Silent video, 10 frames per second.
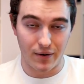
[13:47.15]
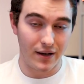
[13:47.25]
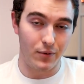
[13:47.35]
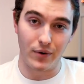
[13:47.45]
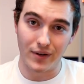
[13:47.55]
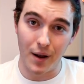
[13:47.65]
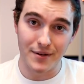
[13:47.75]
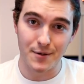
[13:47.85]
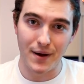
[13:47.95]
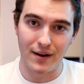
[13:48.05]
don't get any weird
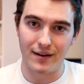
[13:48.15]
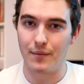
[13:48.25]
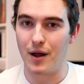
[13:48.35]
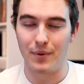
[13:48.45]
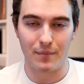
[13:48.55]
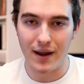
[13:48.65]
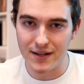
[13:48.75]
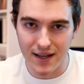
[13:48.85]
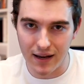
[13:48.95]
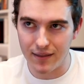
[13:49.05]
comments about it, I'm not being paid
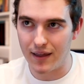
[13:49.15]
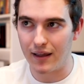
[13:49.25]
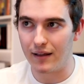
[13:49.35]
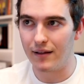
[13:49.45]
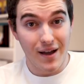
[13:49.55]
to say anything.